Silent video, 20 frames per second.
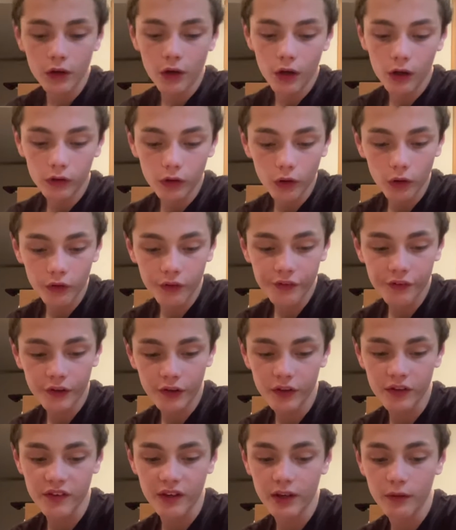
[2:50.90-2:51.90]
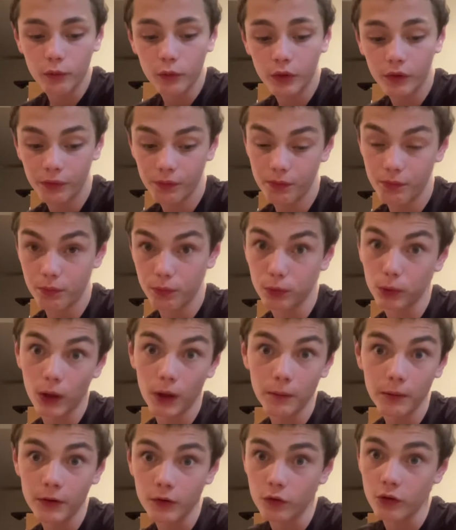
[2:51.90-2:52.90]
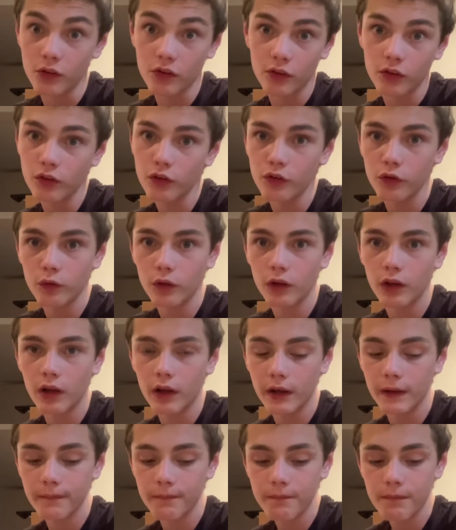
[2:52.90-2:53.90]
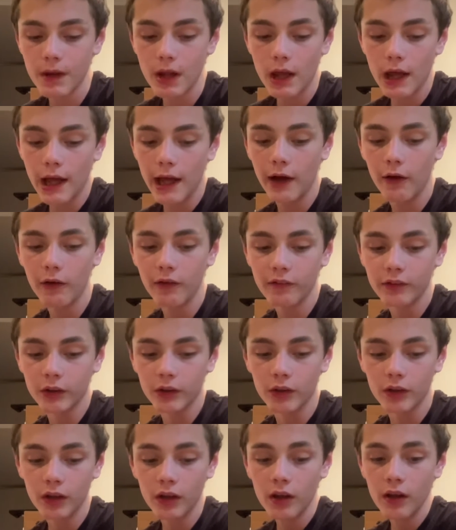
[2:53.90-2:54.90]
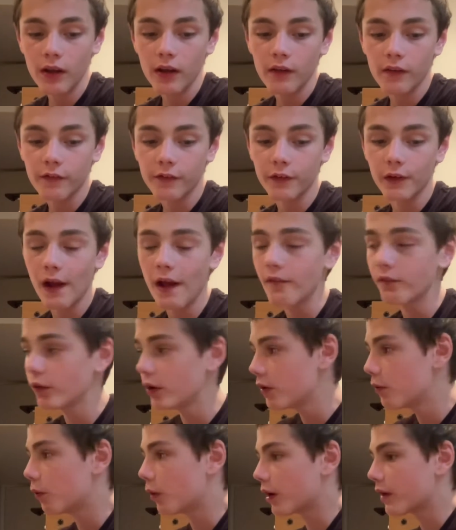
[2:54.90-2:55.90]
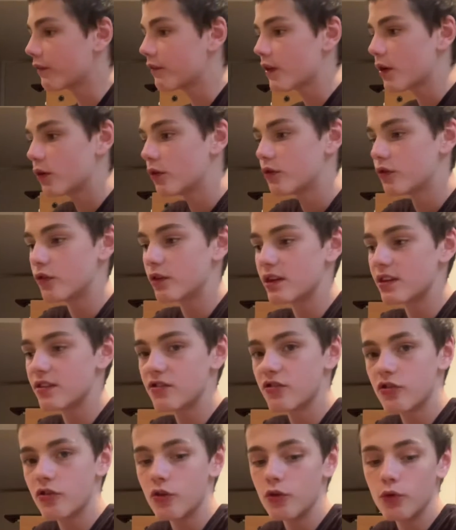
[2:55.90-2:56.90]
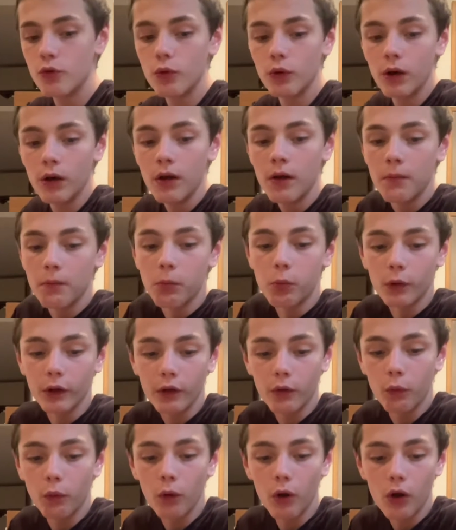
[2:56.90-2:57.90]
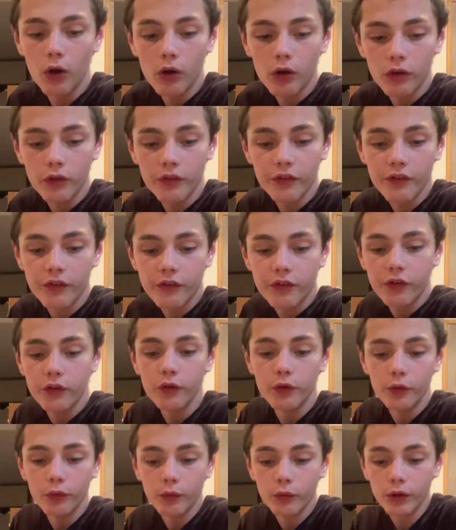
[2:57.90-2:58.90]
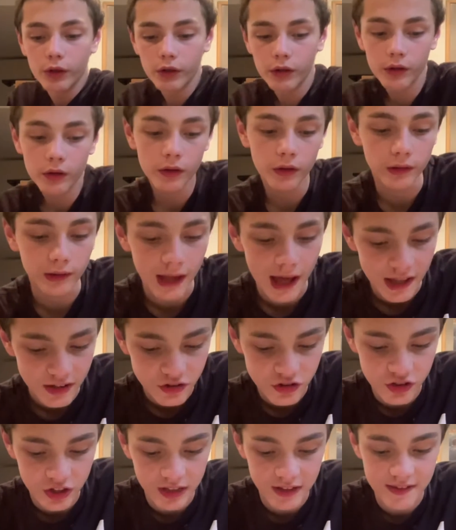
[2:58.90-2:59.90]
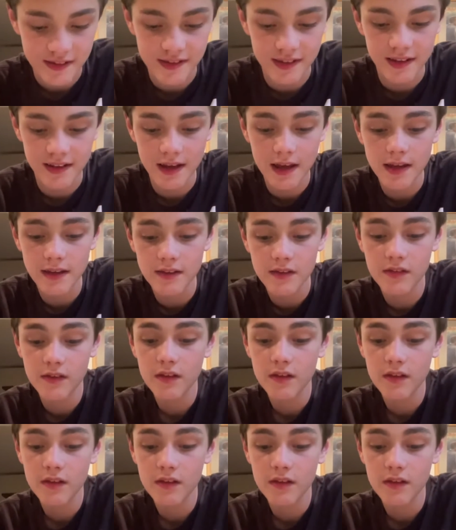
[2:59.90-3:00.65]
are all songs I will probably return to a lot. However, for every one of those, you get two brick walls, two last chance to dance,